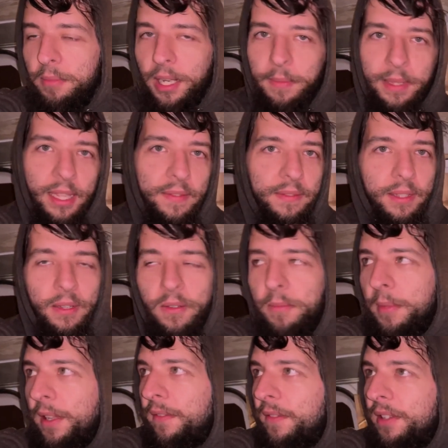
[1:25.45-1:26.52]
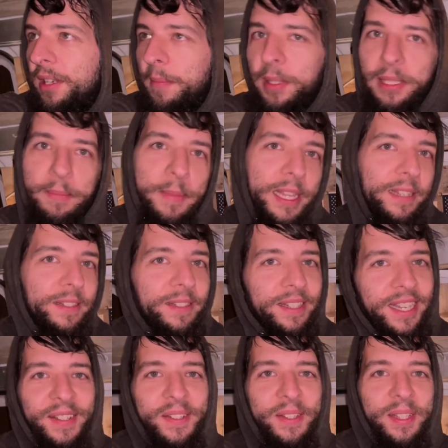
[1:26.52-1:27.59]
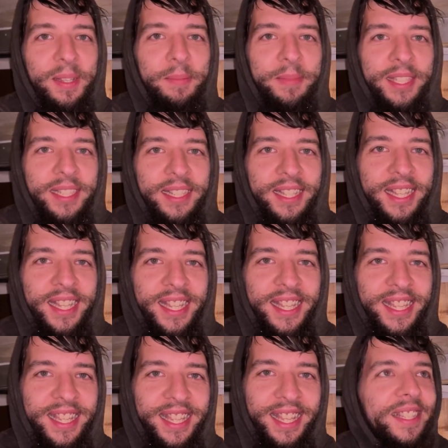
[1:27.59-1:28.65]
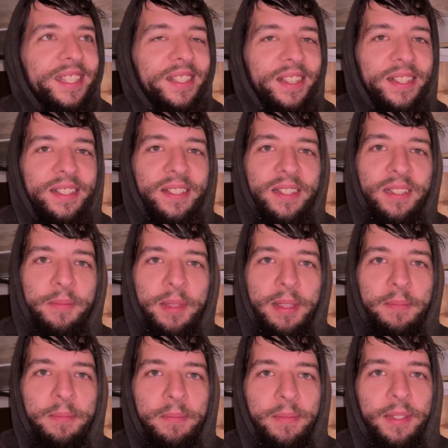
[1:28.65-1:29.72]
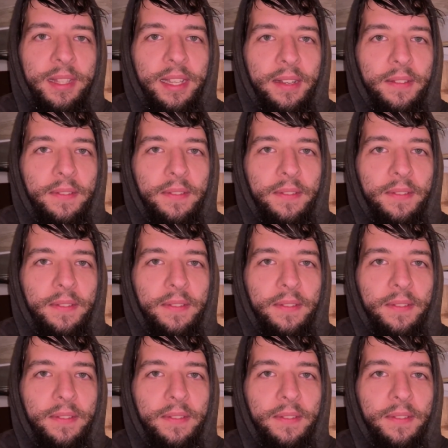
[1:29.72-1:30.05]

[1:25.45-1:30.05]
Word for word: probably have to hold my phone up in the mirror or something. So that's going to be a lot of